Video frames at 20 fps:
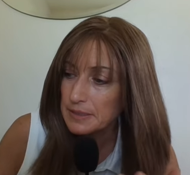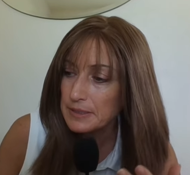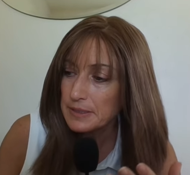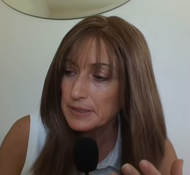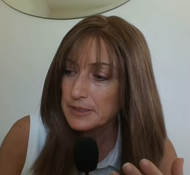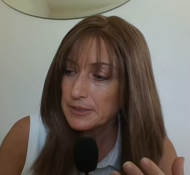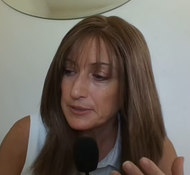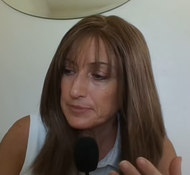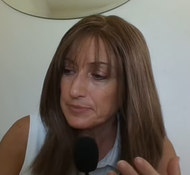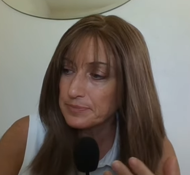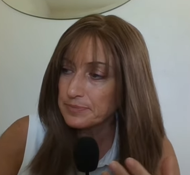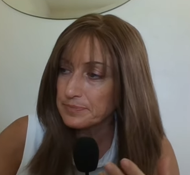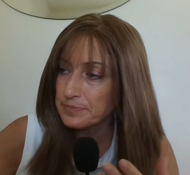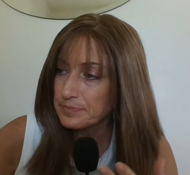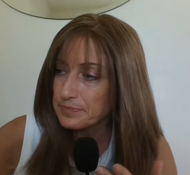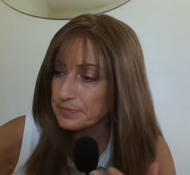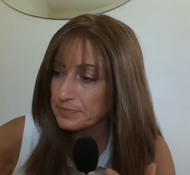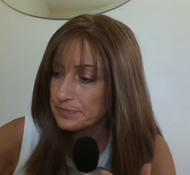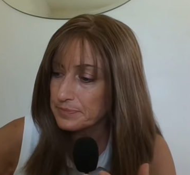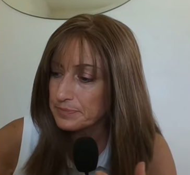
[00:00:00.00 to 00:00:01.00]

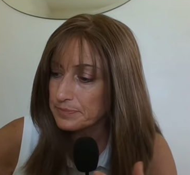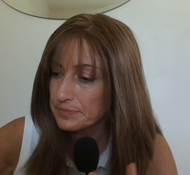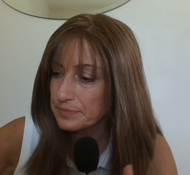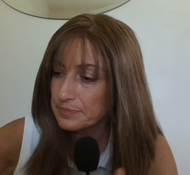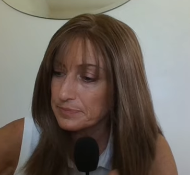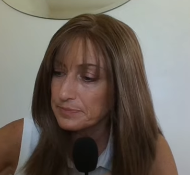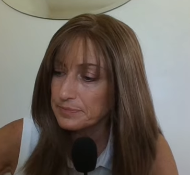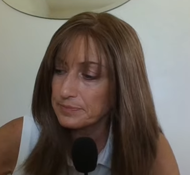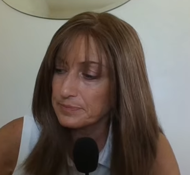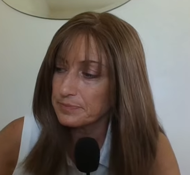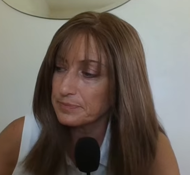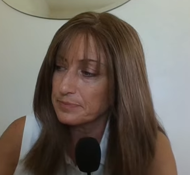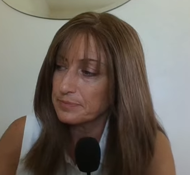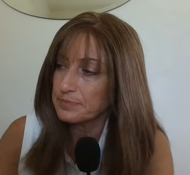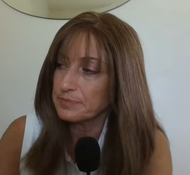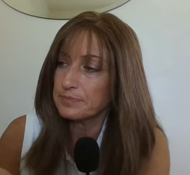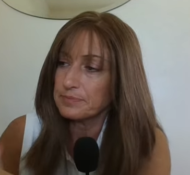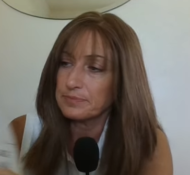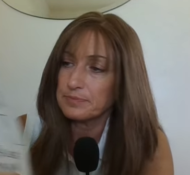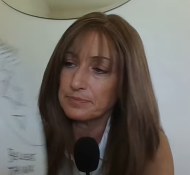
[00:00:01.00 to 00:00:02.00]

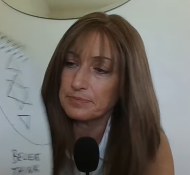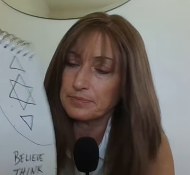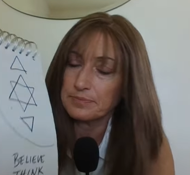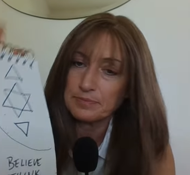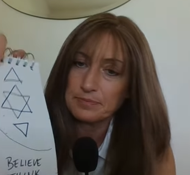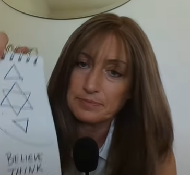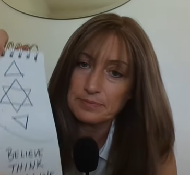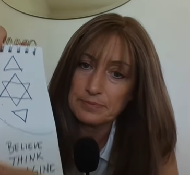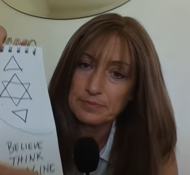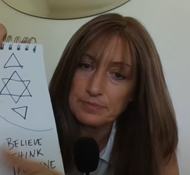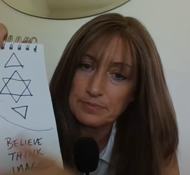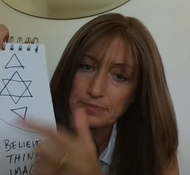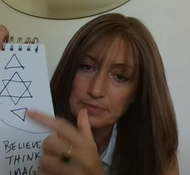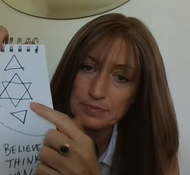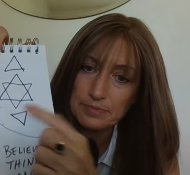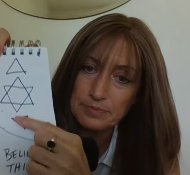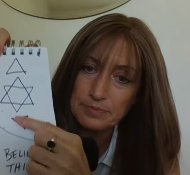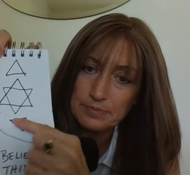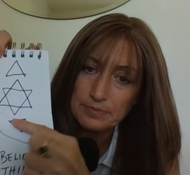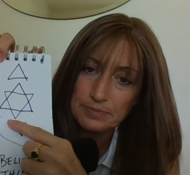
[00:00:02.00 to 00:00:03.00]

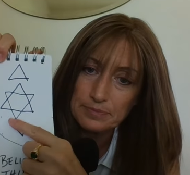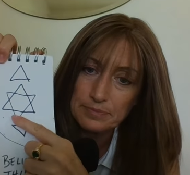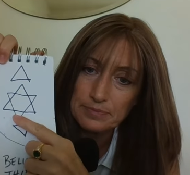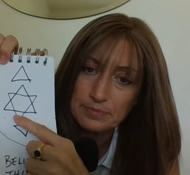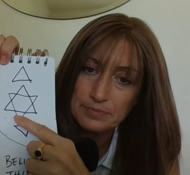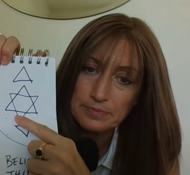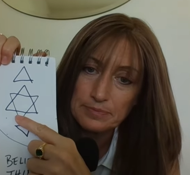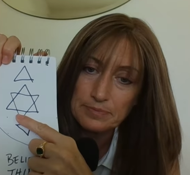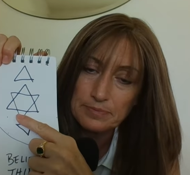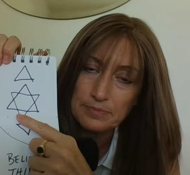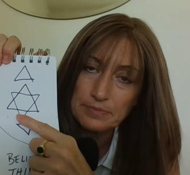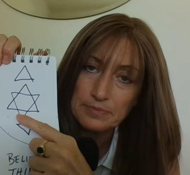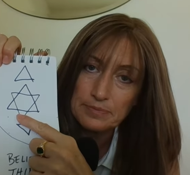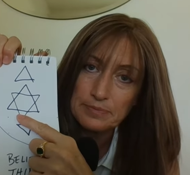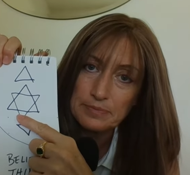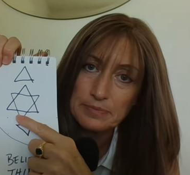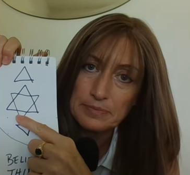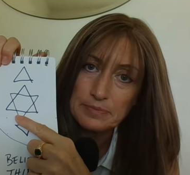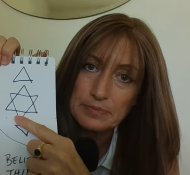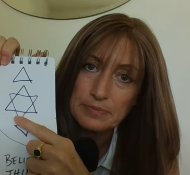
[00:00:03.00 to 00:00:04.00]

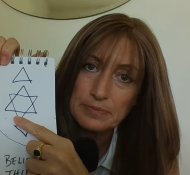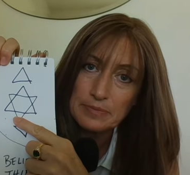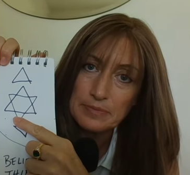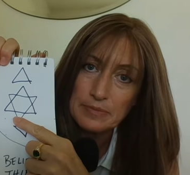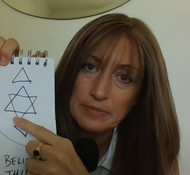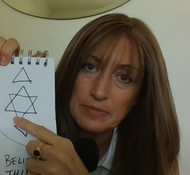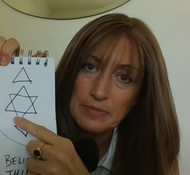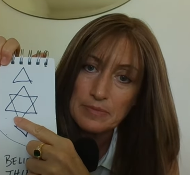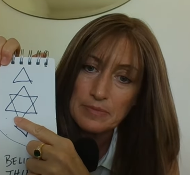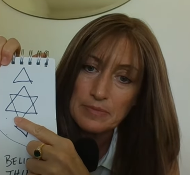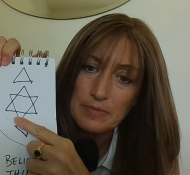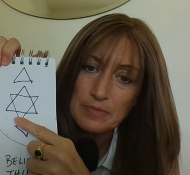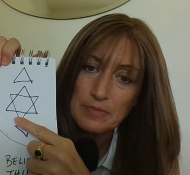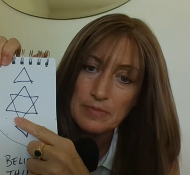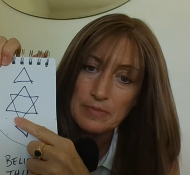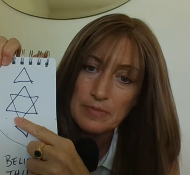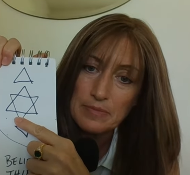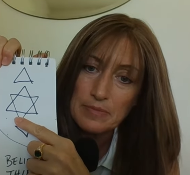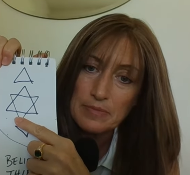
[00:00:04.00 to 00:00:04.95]
Nothing is said.